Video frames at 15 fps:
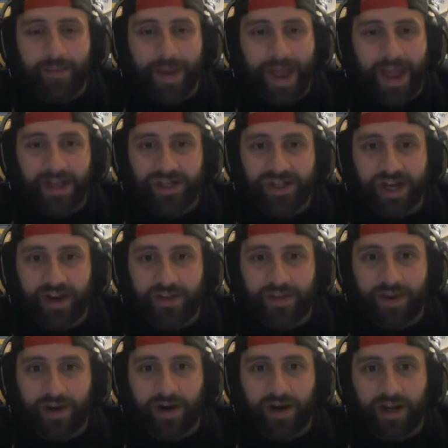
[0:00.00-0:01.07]
back check
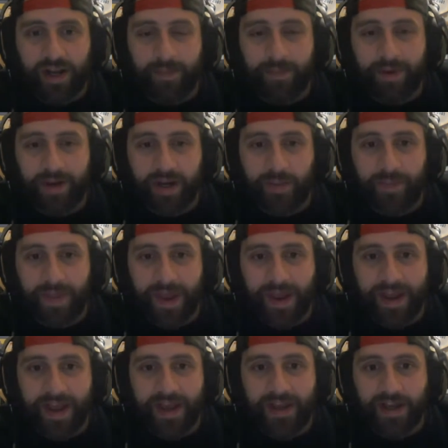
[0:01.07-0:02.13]
there and pick up
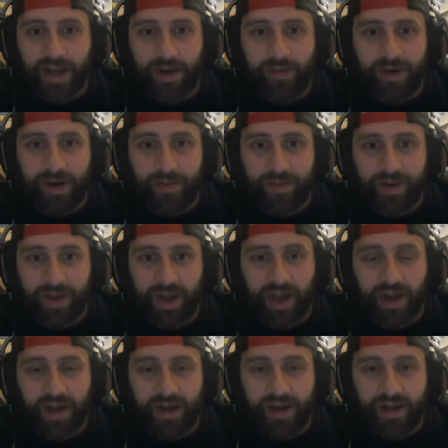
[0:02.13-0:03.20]
that guy coming up the gut.